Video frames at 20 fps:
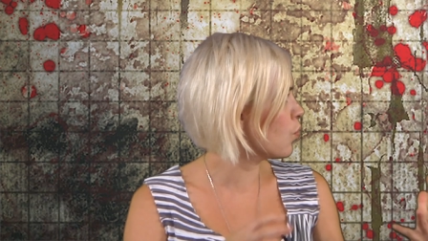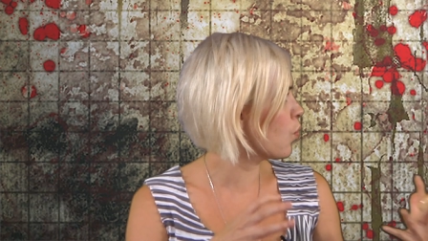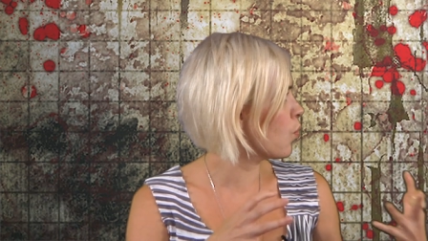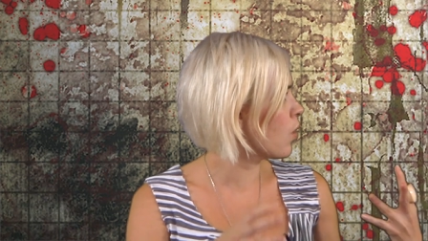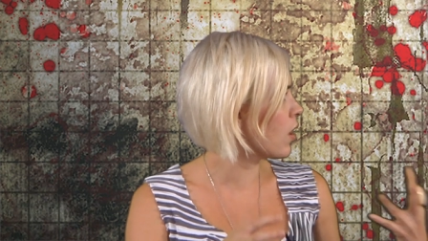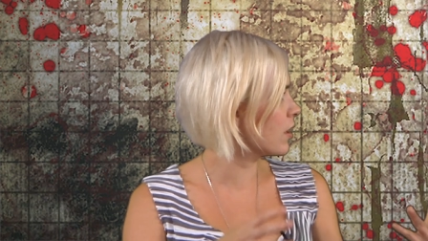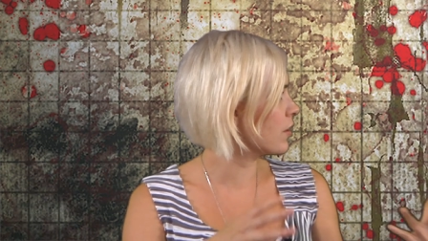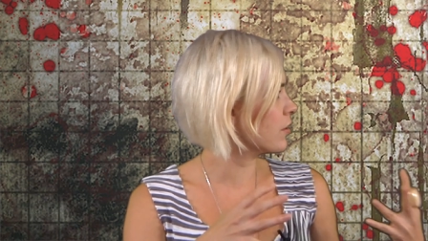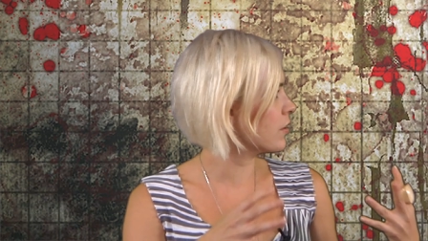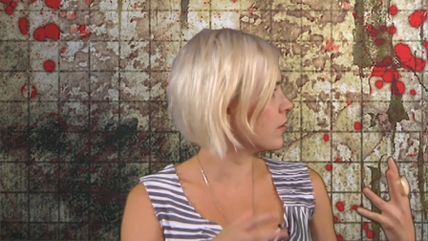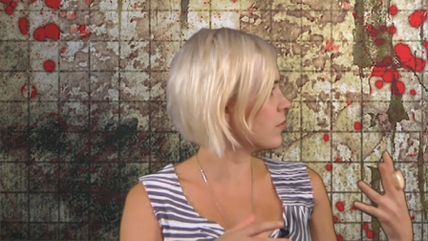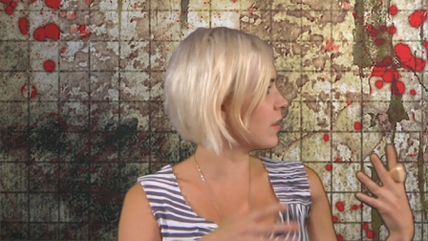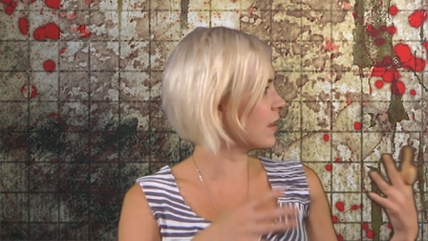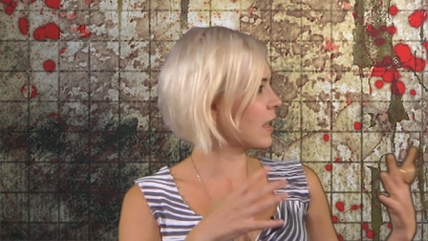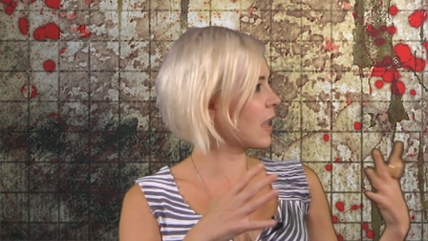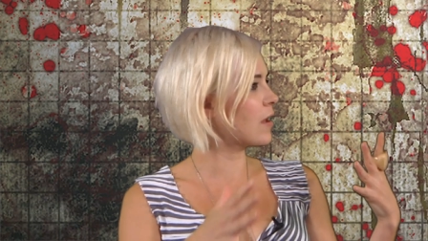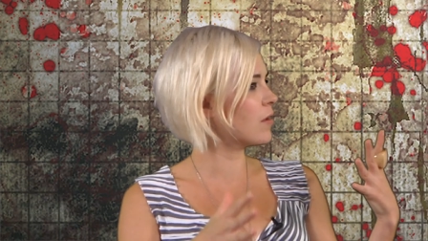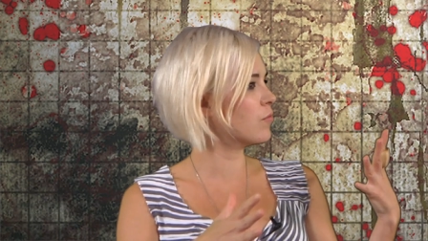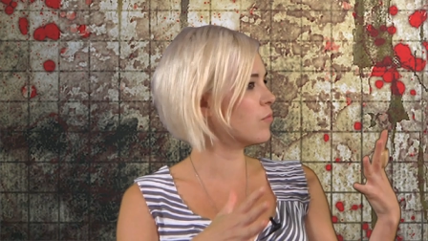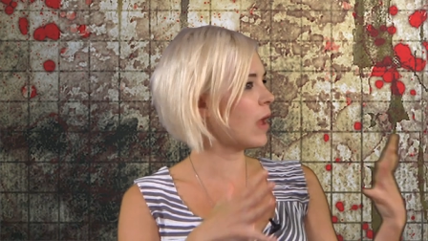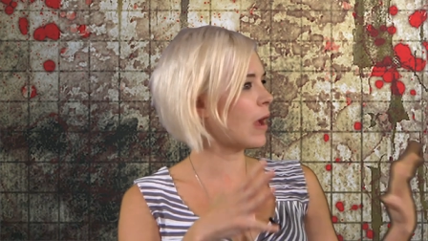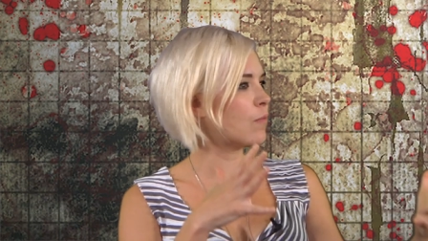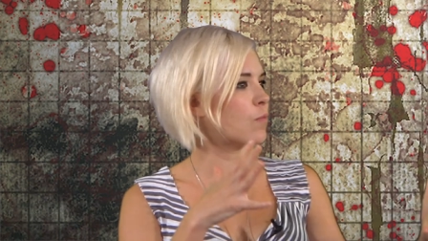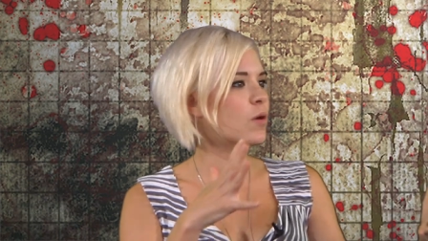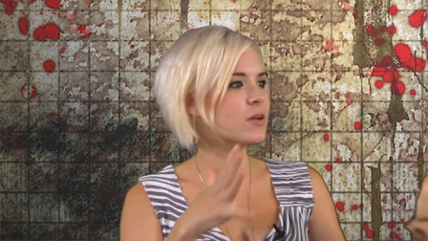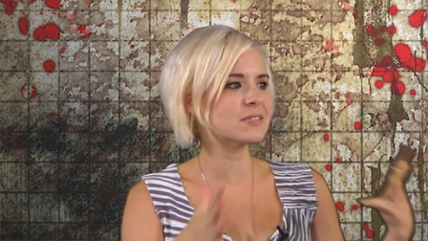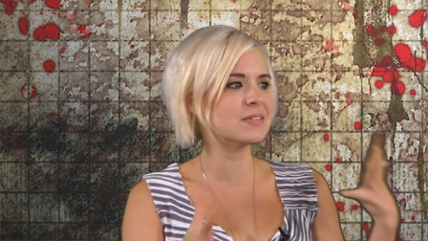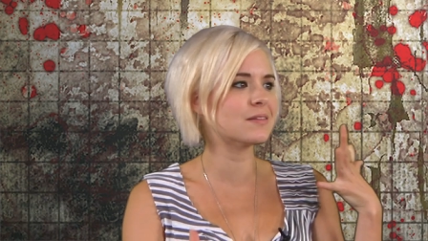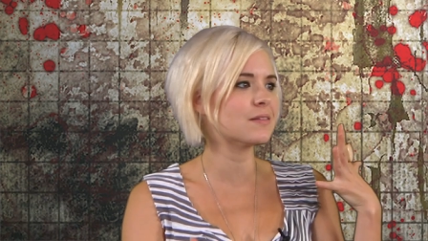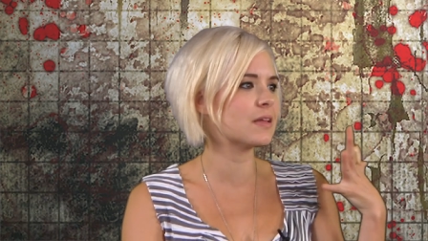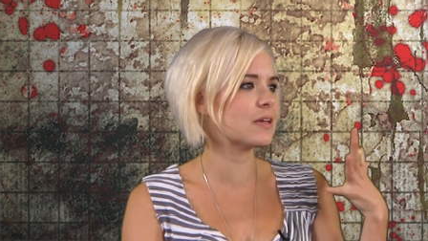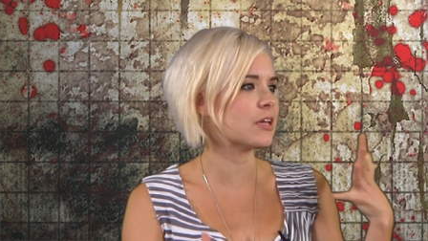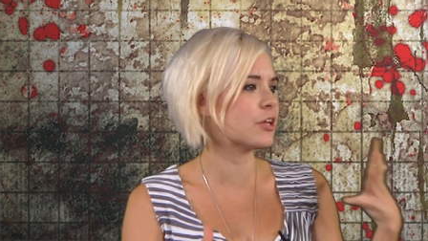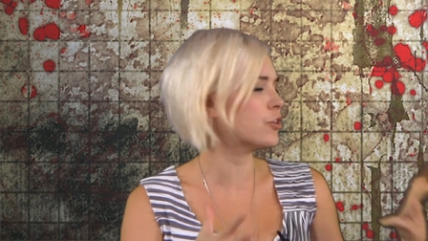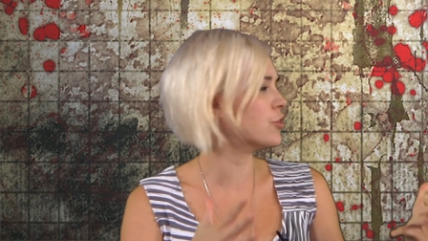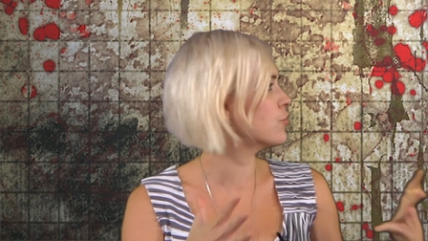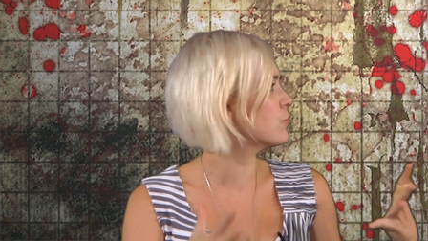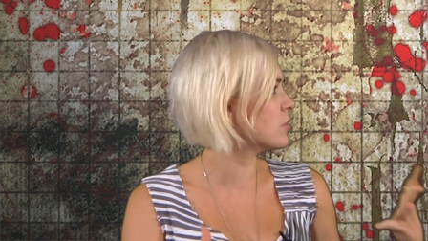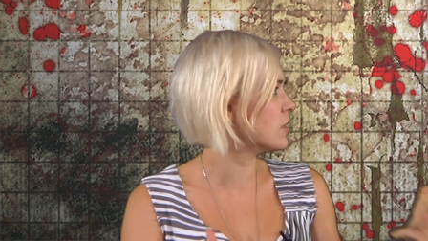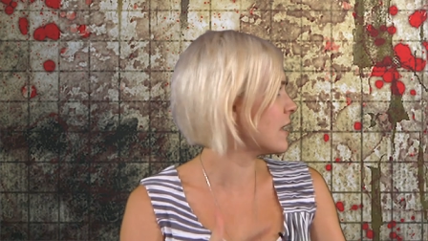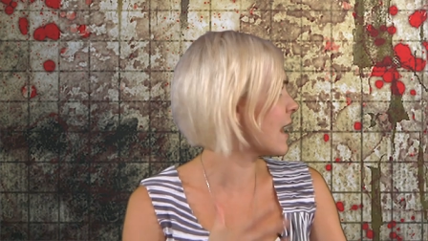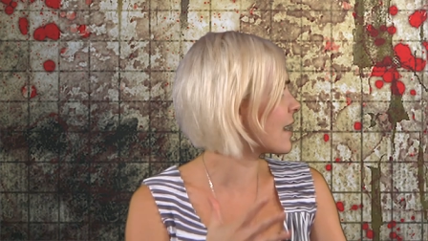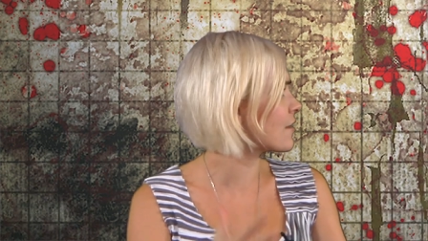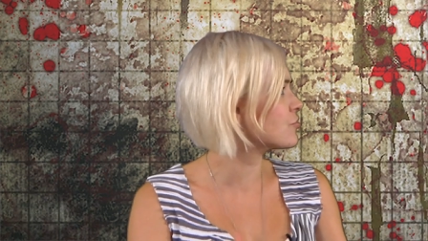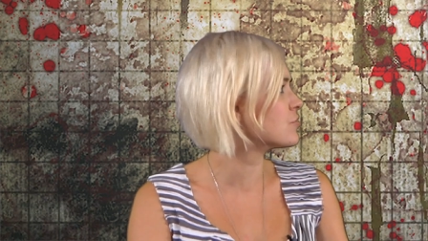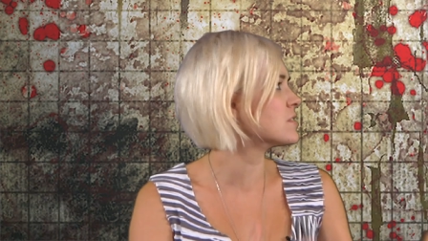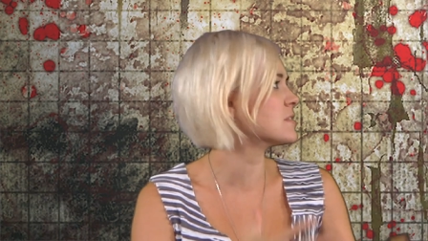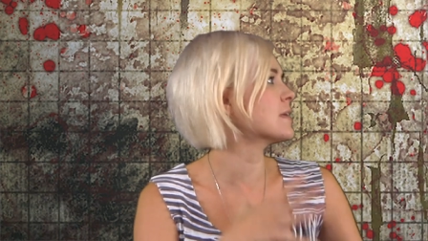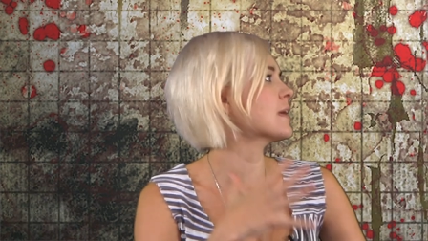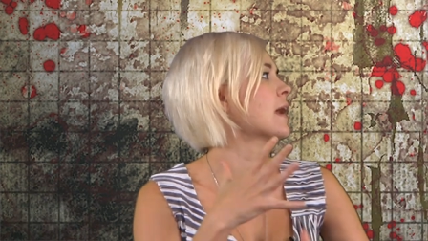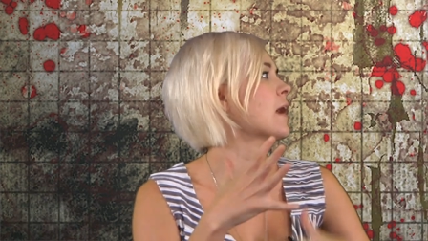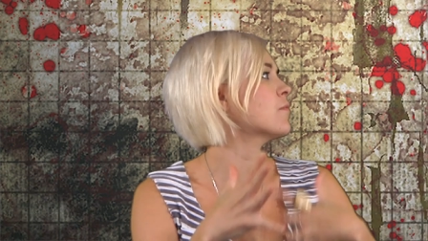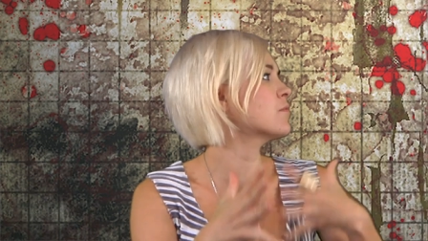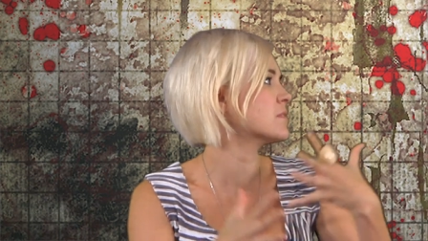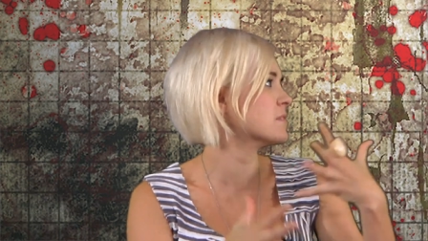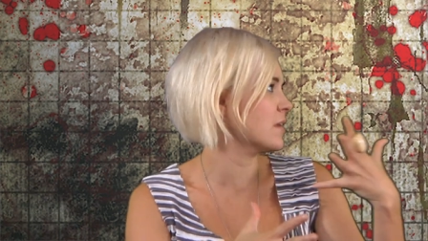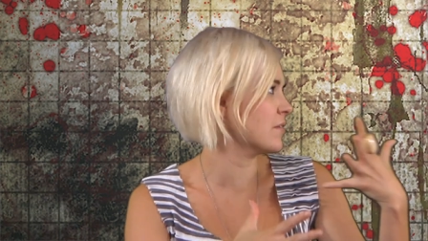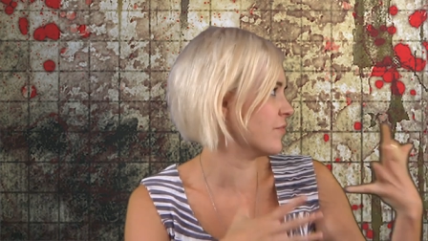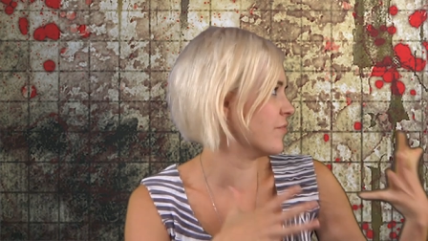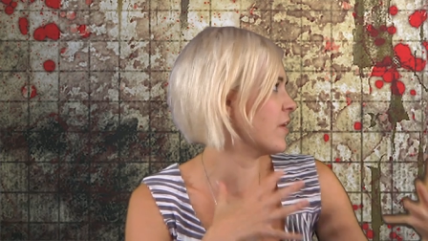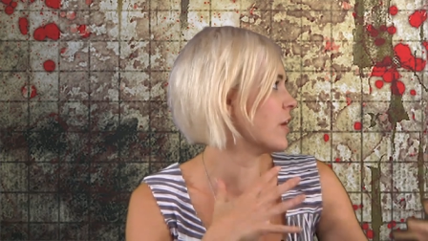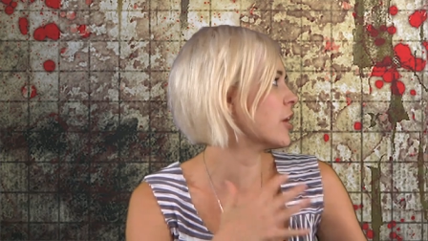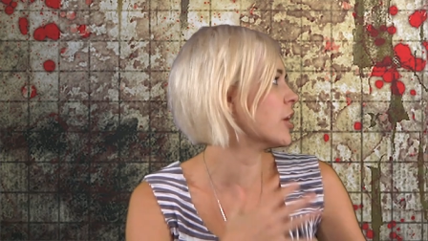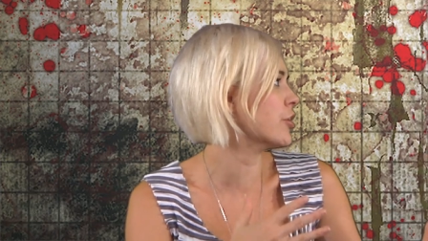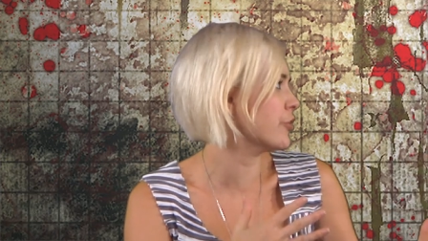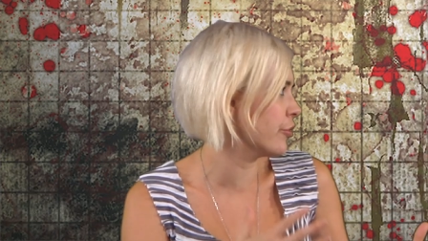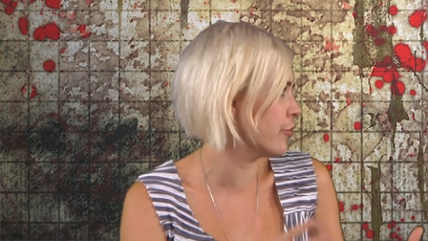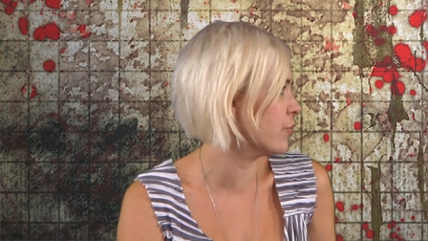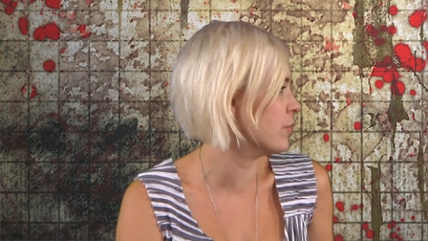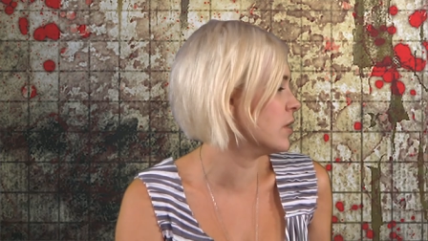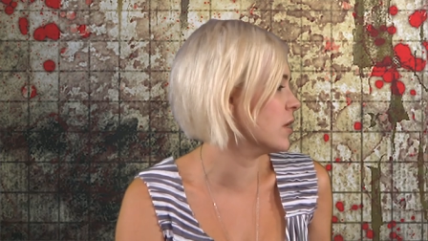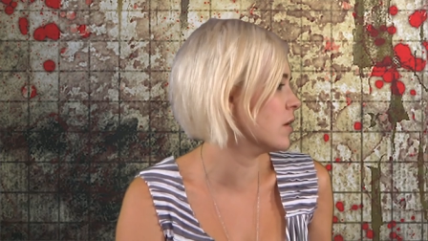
one like I wasn't like a union actress. Like I was mm -hmm. like mm-hmm. very new